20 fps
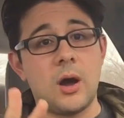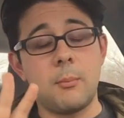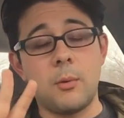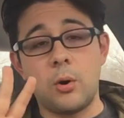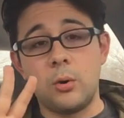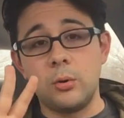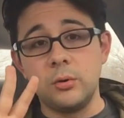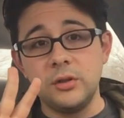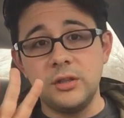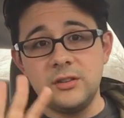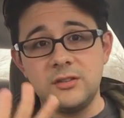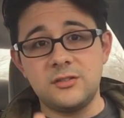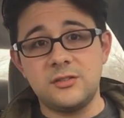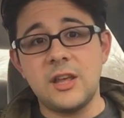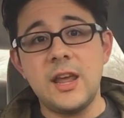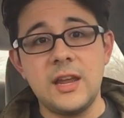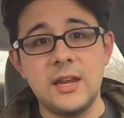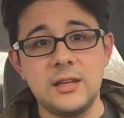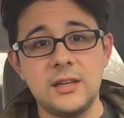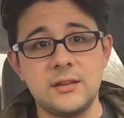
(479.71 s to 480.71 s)
I'm only
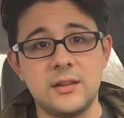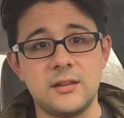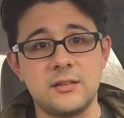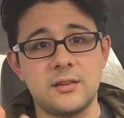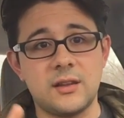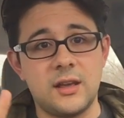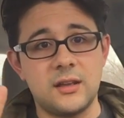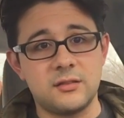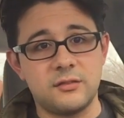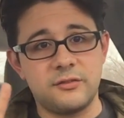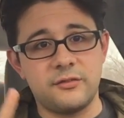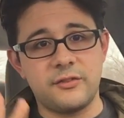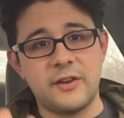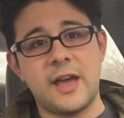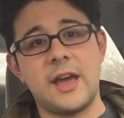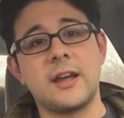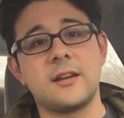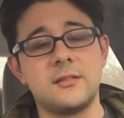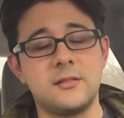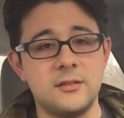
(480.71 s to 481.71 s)
saying this as a
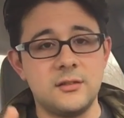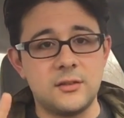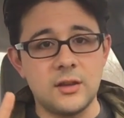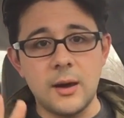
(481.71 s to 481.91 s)
fact.